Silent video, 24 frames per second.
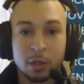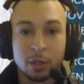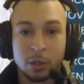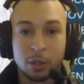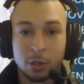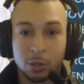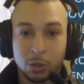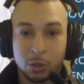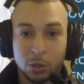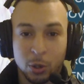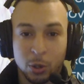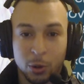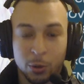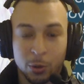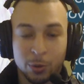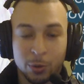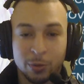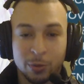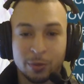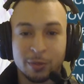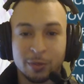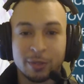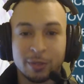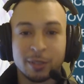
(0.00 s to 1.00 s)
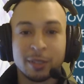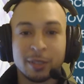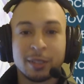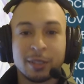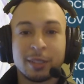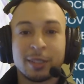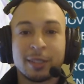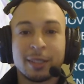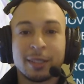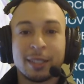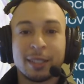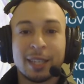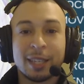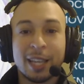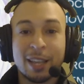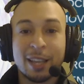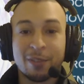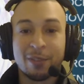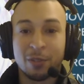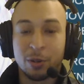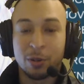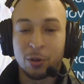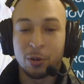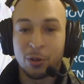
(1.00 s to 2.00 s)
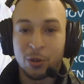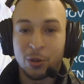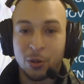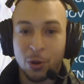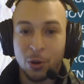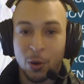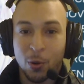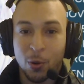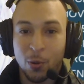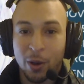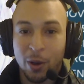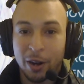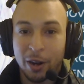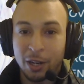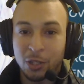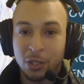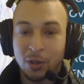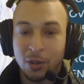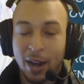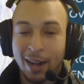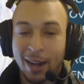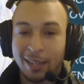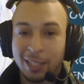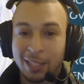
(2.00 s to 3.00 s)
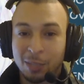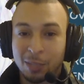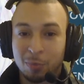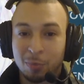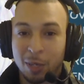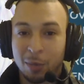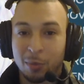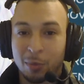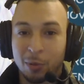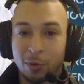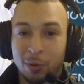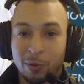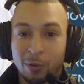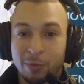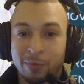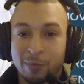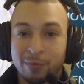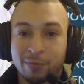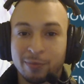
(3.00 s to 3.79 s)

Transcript: So, if you don't want to attract these people,